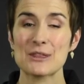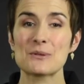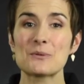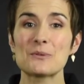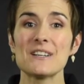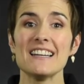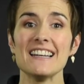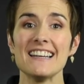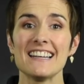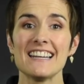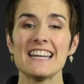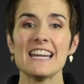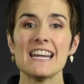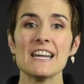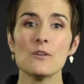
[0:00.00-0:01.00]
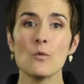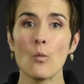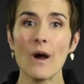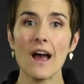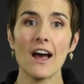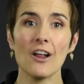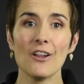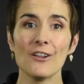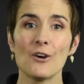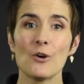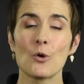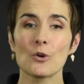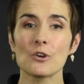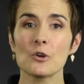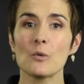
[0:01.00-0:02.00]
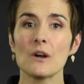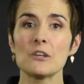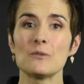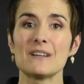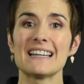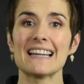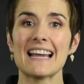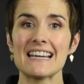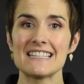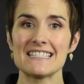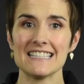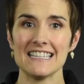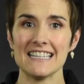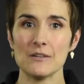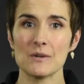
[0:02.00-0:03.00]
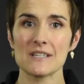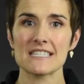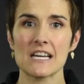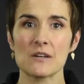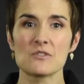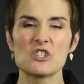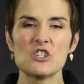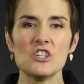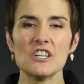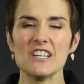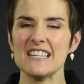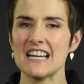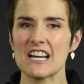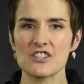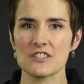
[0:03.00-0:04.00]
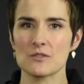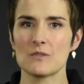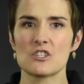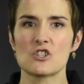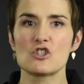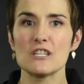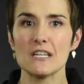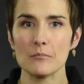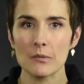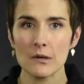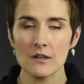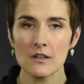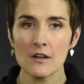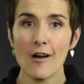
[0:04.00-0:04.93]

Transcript: Three, eat well. Order what you would like to eat, what sounds good, not just what's cheap.